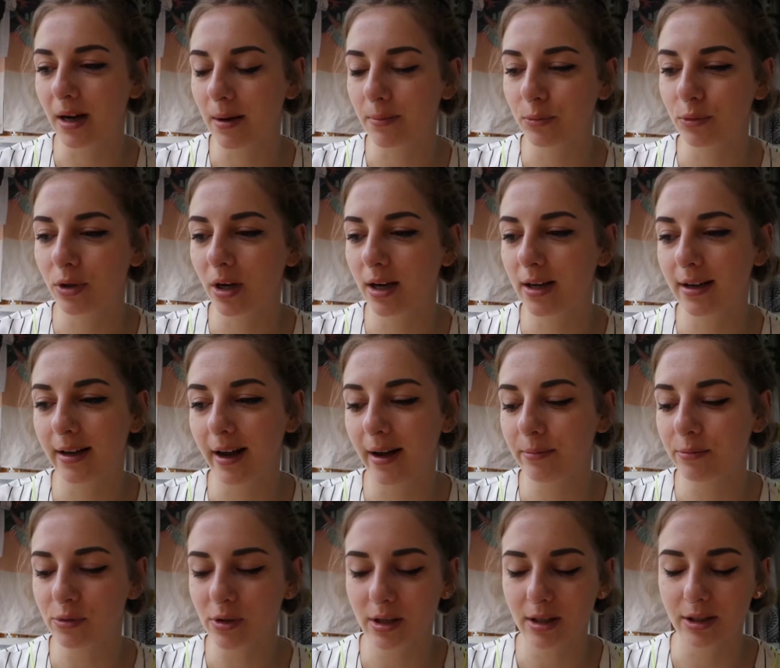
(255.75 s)
I'm trying to
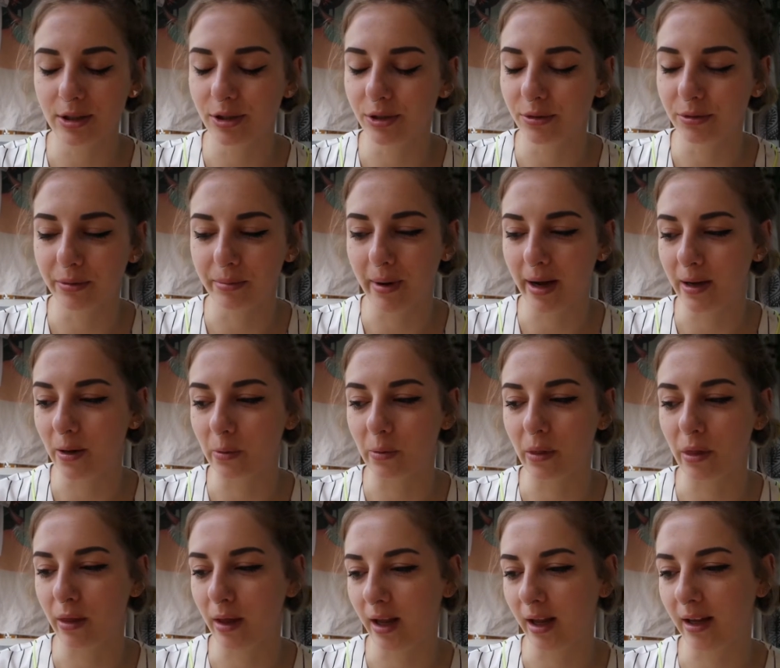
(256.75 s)
I'm trying to do my
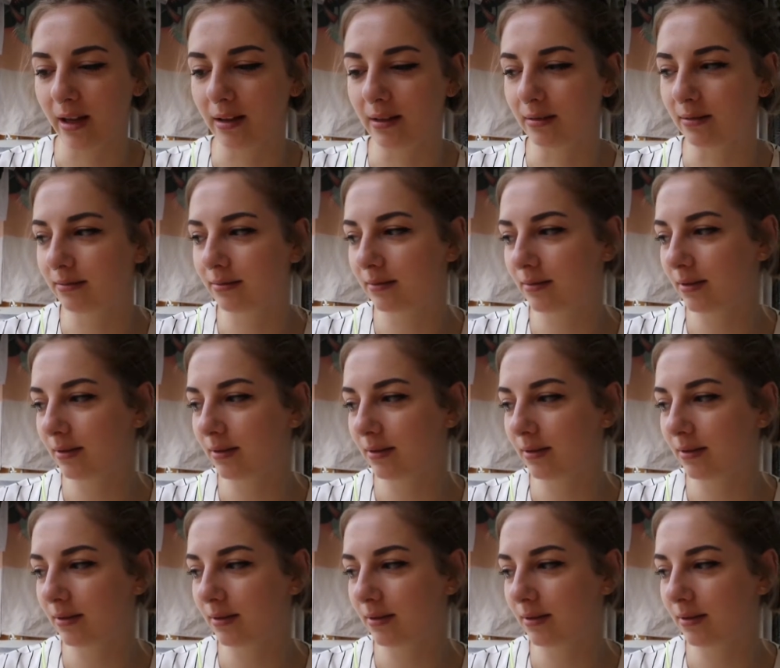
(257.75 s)
own thing and